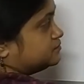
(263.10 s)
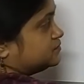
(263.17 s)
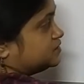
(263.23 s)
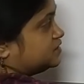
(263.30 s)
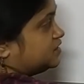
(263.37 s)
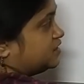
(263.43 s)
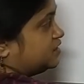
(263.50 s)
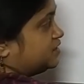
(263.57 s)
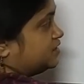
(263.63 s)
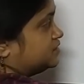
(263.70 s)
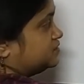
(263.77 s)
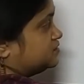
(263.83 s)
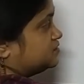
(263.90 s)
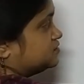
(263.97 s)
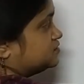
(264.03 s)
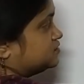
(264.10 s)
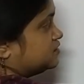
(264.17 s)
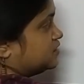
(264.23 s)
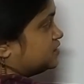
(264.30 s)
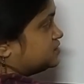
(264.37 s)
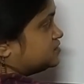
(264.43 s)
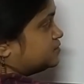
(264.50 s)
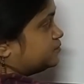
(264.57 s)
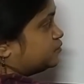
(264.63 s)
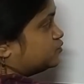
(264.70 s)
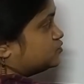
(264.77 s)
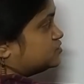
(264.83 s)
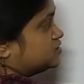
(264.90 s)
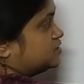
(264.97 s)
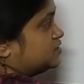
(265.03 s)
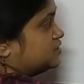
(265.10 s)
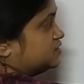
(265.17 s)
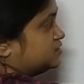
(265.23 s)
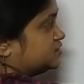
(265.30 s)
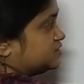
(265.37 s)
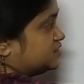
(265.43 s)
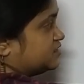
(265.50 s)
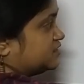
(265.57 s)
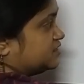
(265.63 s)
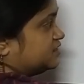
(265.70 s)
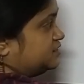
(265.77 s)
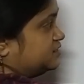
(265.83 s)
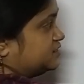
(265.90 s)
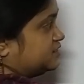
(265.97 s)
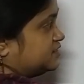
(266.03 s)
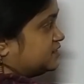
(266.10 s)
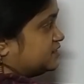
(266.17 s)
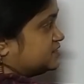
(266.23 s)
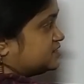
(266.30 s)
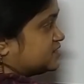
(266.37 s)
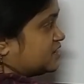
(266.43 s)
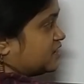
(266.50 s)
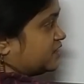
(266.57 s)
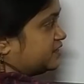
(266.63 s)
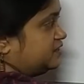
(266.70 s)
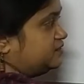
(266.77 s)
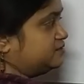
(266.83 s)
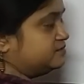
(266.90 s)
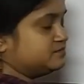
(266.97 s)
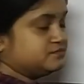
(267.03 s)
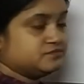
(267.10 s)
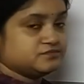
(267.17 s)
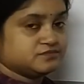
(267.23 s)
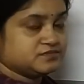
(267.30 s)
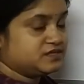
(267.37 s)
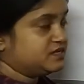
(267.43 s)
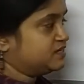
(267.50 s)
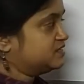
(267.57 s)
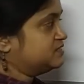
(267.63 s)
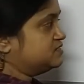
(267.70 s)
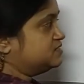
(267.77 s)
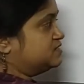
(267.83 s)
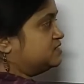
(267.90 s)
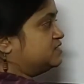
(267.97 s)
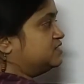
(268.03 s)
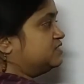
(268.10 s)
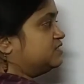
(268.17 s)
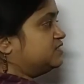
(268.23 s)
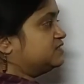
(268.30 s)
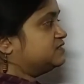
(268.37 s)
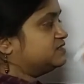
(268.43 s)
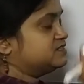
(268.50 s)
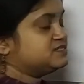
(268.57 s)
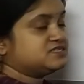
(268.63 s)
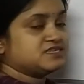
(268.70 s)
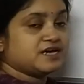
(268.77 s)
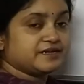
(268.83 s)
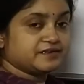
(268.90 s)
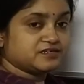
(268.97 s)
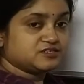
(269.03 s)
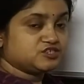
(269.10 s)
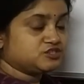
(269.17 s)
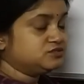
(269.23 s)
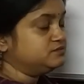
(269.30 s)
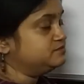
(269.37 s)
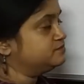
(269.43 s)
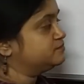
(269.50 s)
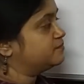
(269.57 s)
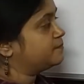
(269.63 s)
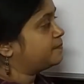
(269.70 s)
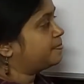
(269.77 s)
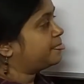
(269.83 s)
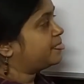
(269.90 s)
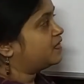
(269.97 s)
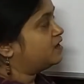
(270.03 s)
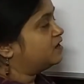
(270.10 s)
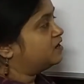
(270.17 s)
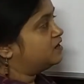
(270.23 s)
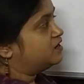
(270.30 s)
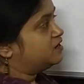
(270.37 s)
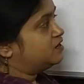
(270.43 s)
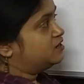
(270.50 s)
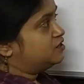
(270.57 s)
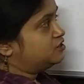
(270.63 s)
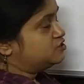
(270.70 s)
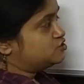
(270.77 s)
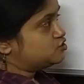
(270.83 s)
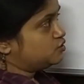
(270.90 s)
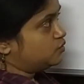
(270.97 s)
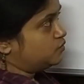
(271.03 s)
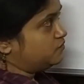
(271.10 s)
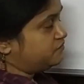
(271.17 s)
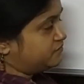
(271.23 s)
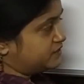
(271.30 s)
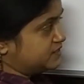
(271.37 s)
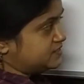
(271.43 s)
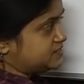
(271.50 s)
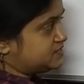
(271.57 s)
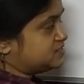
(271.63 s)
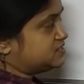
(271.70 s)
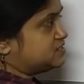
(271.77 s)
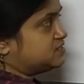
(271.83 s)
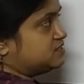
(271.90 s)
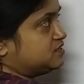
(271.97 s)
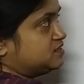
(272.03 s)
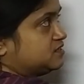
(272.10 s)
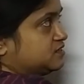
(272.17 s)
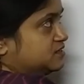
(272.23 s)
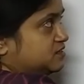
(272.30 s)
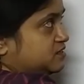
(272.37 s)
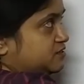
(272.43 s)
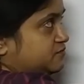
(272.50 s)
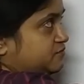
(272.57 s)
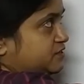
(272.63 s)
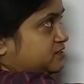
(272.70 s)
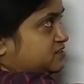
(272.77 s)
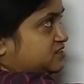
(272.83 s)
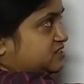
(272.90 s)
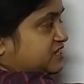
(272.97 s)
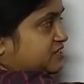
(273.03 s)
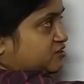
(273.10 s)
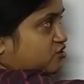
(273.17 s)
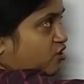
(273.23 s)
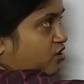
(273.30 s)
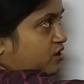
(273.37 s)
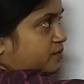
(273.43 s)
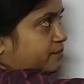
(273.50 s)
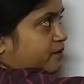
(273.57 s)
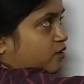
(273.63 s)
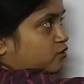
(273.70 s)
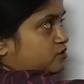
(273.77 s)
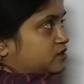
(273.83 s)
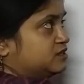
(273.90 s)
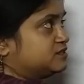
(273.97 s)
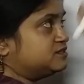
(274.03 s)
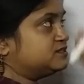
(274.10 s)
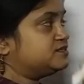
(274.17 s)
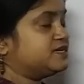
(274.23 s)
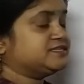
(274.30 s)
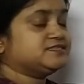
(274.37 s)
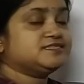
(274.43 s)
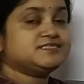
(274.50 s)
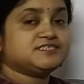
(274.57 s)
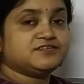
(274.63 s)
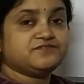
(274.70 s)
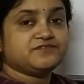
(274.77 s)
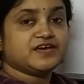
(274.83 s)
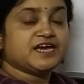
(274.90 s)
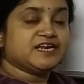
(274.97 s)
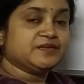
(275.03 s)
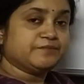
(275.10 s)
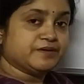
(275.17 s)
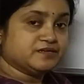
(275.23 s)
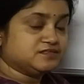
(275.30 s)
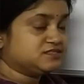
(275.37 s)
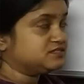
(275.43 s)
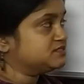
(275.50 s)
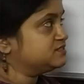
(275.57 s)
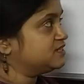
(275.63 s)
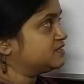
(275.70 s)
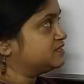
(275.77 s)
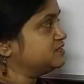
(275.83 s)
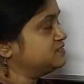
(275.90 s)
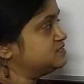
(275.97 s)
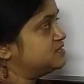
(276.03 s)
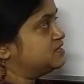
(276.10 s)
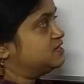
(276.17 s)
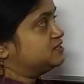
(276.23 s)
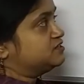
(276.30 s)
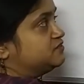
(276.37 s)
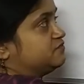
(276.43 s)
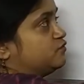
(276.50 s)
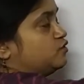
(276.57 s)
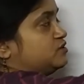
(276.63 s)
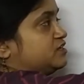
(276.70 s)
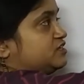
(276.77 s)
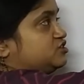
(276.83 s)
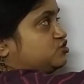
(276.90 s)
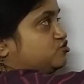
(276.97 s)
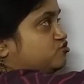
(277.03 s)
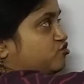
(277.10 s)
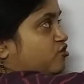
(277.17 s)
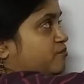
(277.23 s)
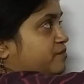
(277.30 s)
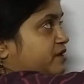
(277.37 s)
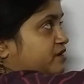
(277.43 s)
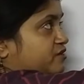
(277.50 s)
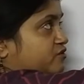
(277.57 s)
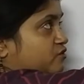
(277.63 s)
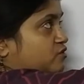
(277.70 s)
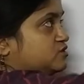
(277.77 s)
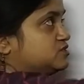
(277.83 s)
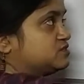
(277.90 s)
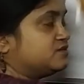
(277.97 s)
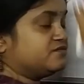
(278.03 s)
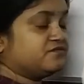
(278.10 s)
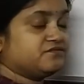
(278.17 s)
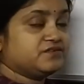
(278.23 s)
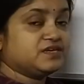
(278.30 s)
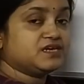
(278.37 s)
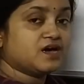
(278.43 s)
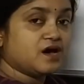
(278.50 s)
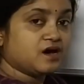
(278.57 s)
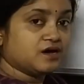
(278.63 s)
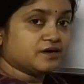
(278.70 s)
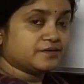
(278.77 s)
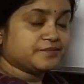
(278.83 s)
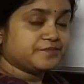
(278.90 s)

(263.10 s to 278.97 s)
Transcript: the current, let's suppose the current is I, is in this direction. So first we talk about the resistive element, that is the voltage drop across VR.